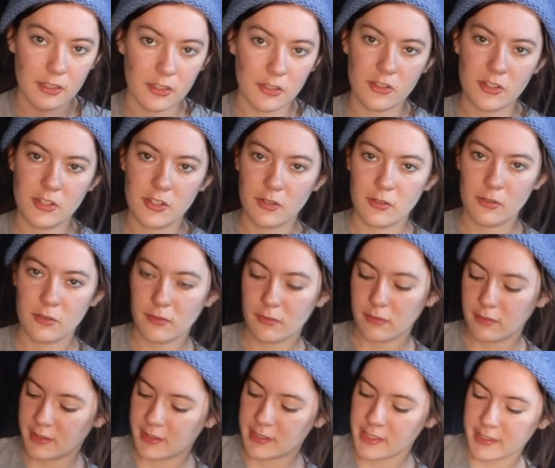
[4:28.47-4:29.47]
to
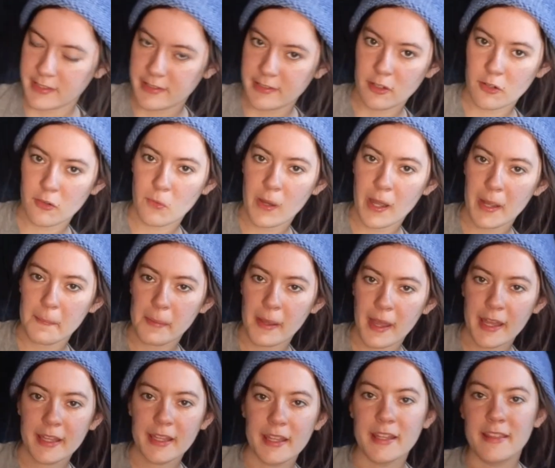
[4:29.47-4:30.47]
this little white
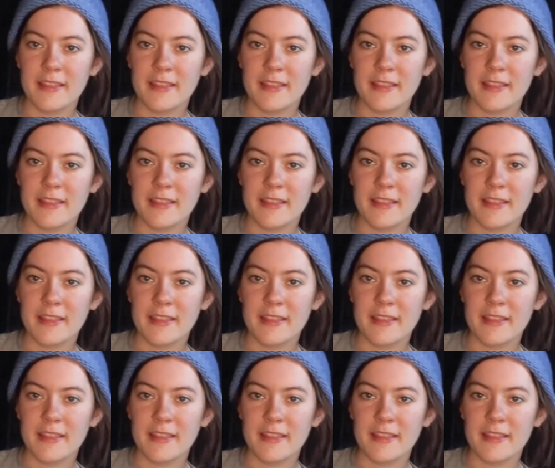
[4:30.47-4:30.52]
peg.